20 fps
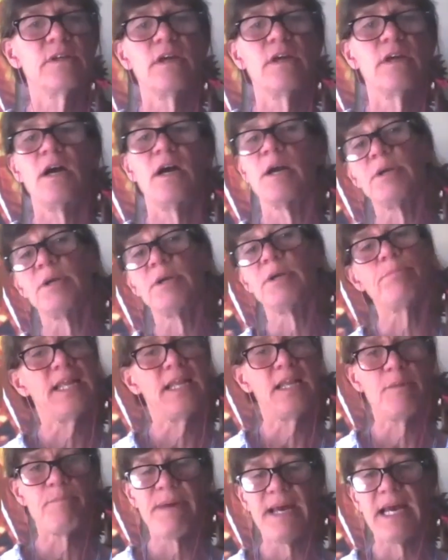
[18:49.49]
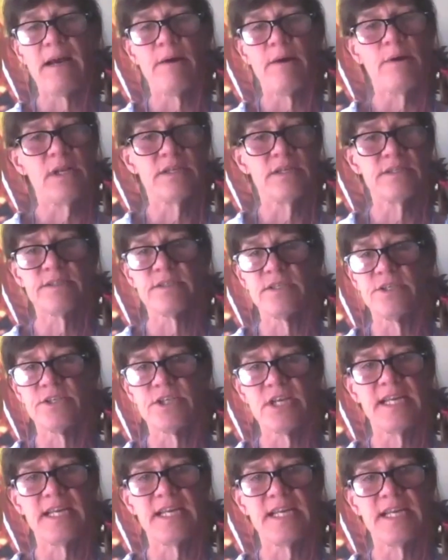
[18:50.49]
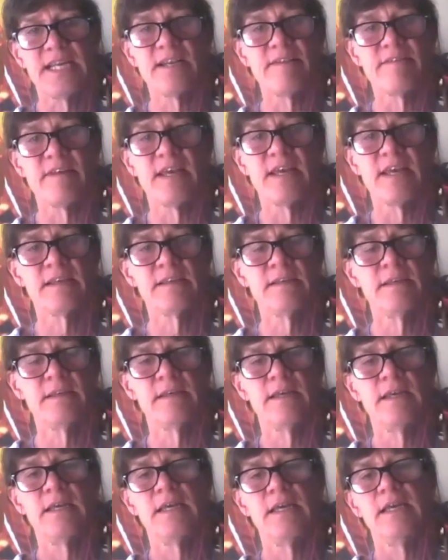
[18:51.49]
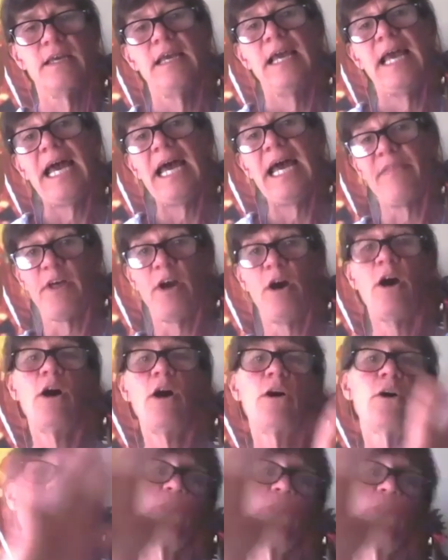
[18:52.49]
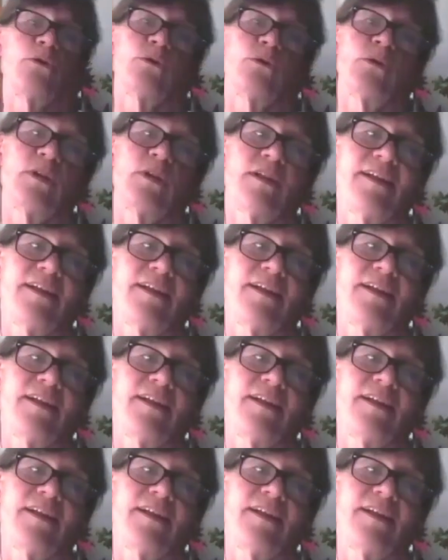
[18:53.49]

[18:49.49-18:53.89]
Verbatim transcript: I'm completely powerless to change anything. And the whole